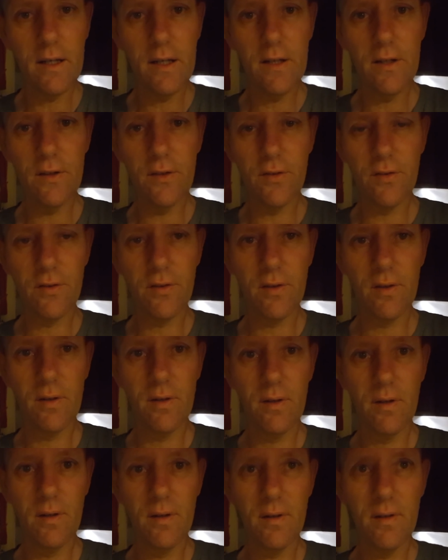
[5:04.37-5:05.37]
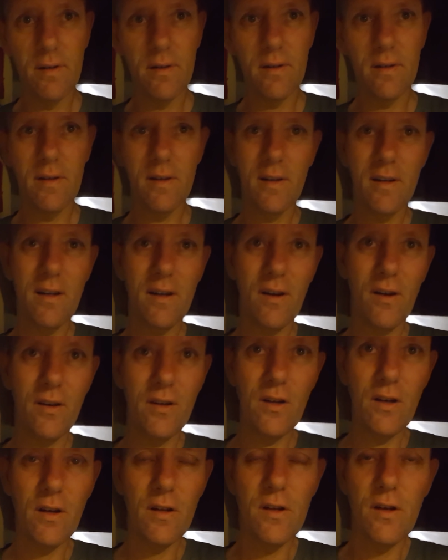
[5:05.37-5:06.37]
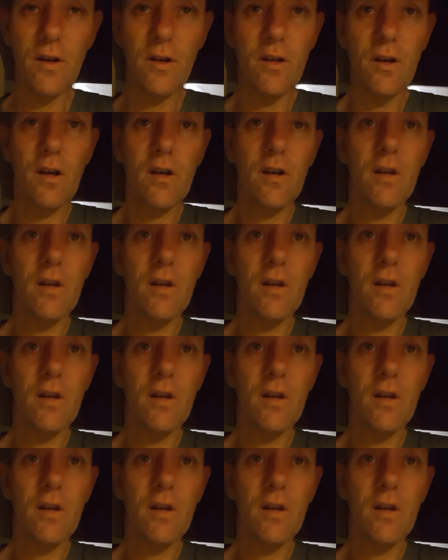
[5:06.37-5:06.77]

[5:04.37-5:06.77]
is, you know, you, you, you